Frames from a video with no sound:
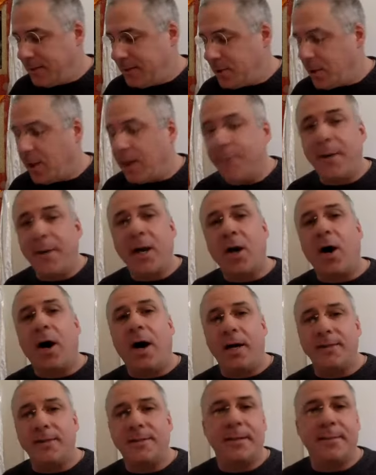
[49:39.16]
Dharma
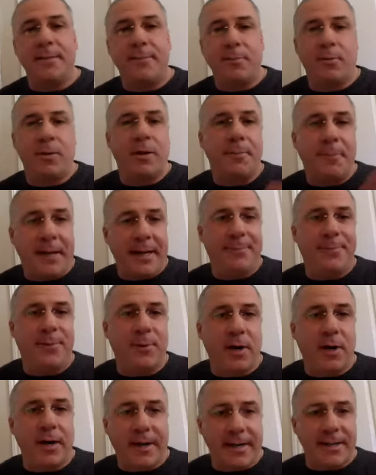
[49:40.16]
gossip where
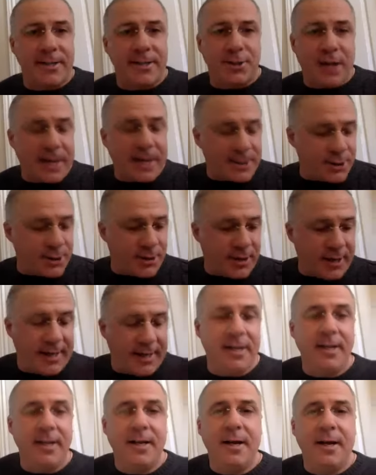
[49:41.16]
people are
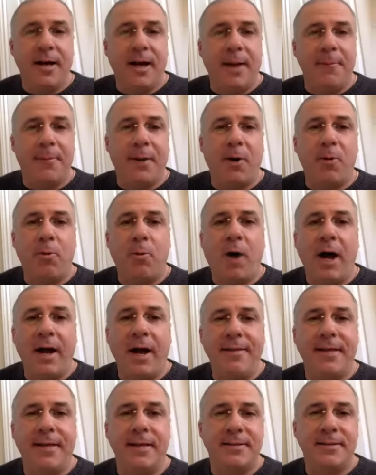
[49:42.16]
conjecturing about
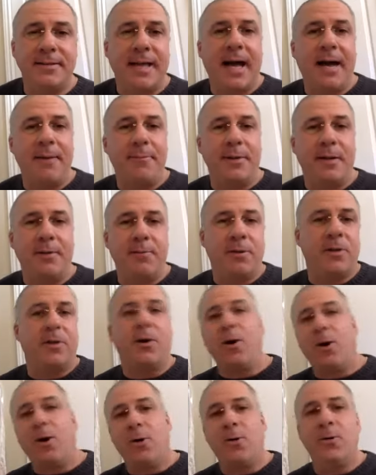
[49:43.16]
why things happen,
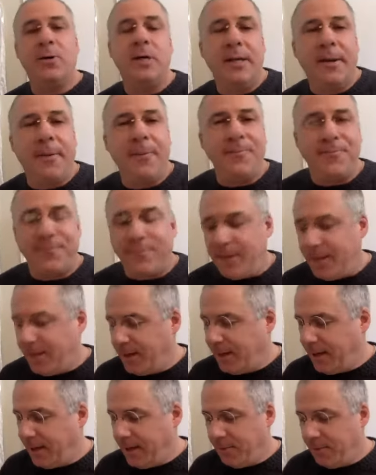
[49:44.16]
or,
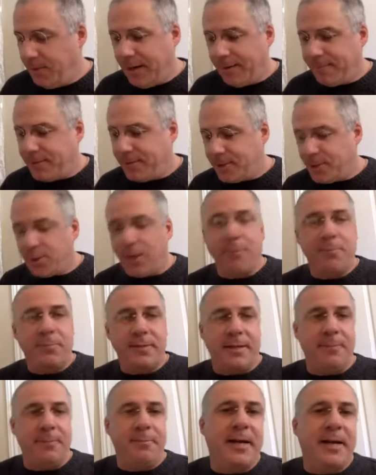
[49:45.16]
whatever, Trump
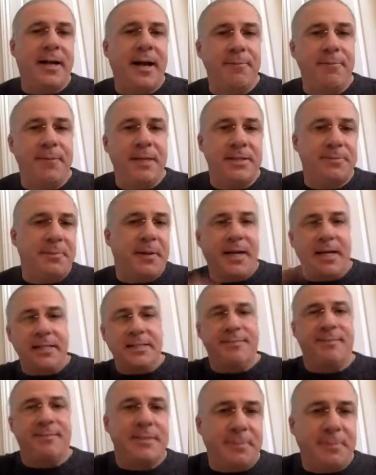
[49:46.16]
didn't become this
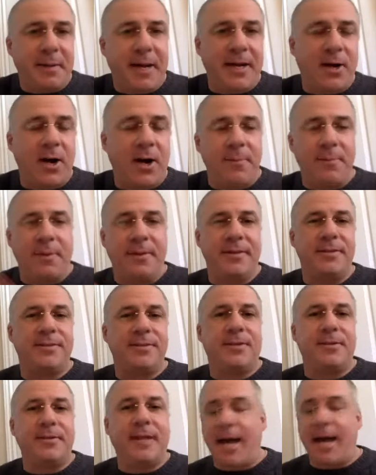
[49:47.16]
because it is bad karma,
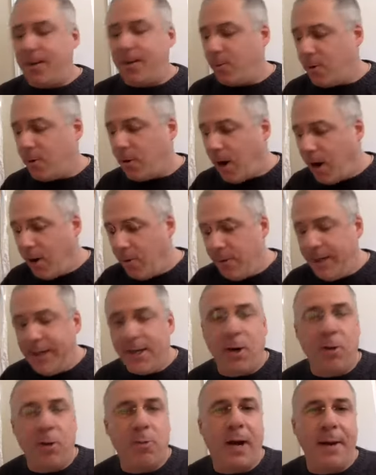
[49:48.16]
this or that, or we
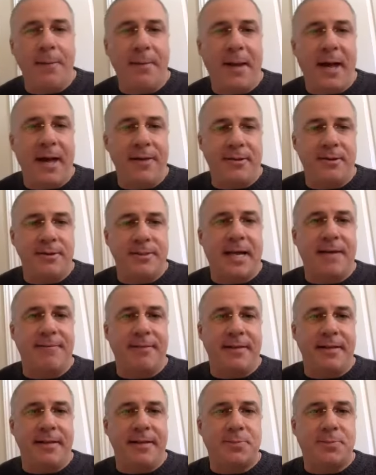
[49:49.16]
know why Matthew's
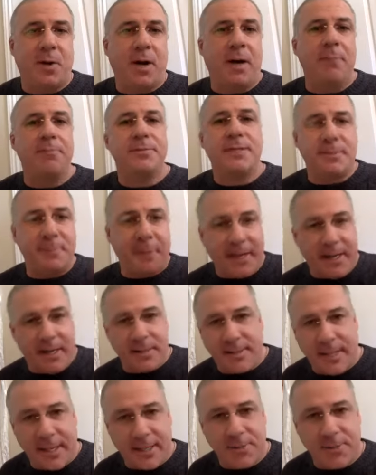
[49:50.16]
having these problems is
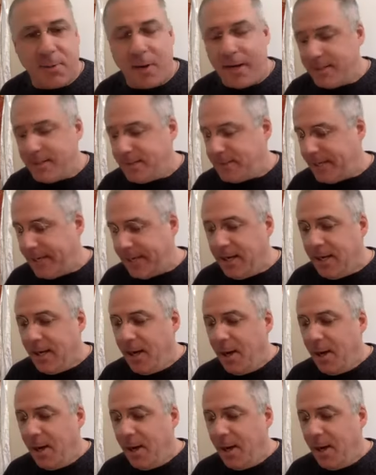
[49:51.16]
because X, Y, and Z.